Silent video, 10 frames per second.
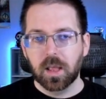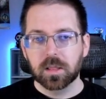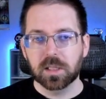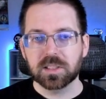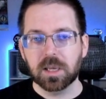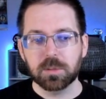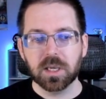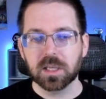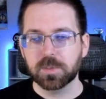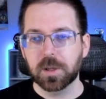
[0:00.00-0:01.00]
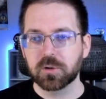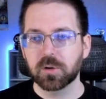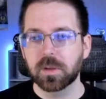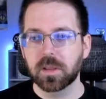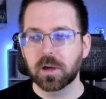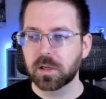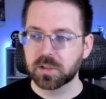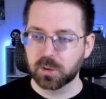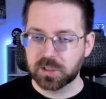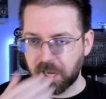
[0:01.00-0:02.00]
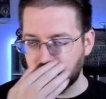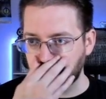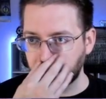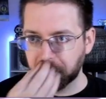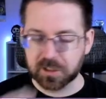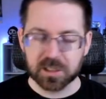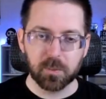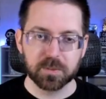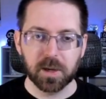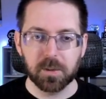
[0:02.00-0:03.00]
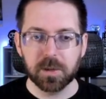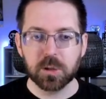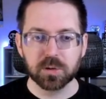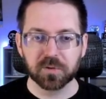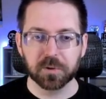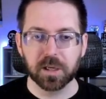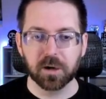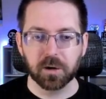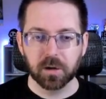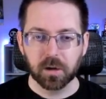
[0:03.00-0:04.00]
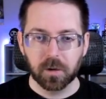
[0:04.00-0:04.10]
Let's keep the guest bedroom in there, because those 10 footsteps may be useful later.